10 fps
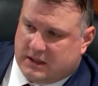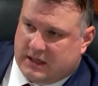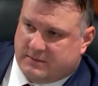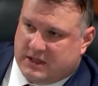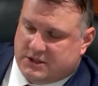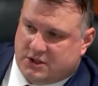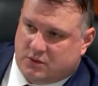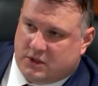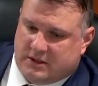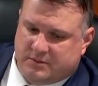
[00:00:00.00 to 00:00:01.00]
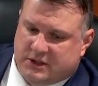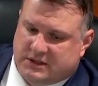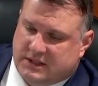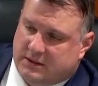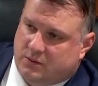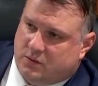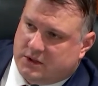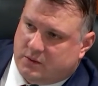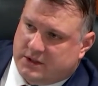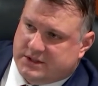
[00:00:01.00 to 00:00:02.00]
I'm not sure what, but
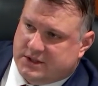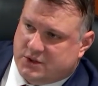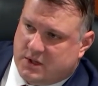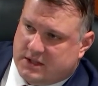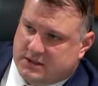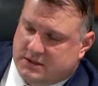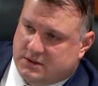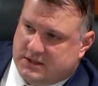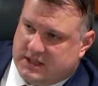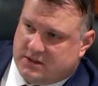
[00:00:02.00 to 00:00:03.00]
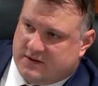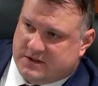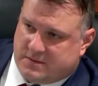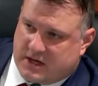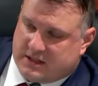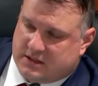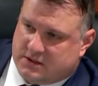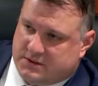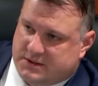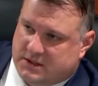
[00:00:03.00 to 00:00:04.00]
what is it you wanted to say? You have some kind of
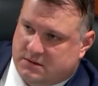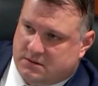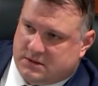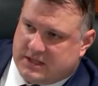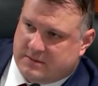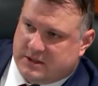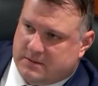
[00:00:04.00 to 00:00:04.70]
closing statement?